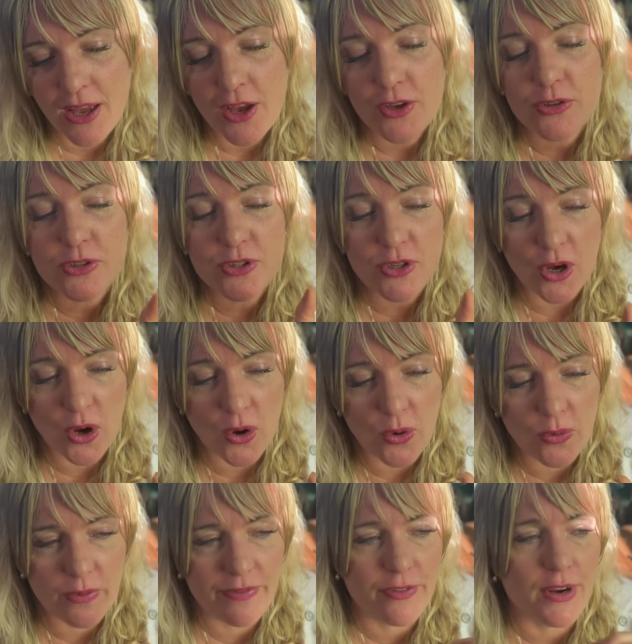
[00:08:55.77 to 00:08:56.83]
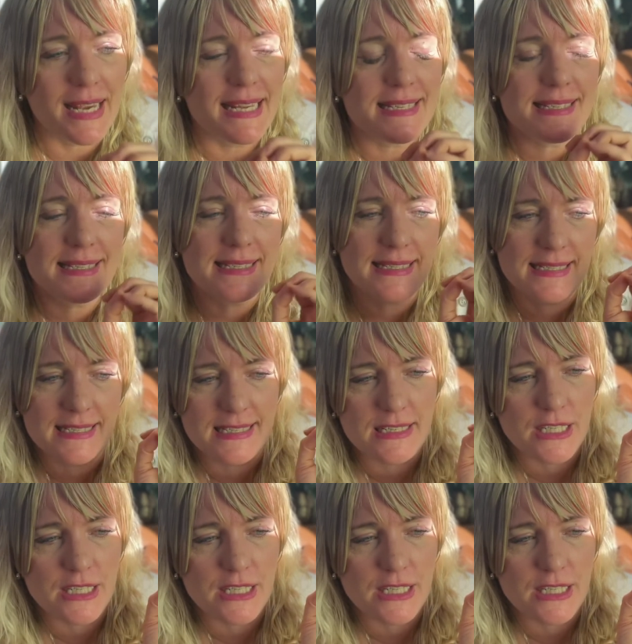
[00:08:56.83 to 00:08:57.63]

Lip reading: So, for instance,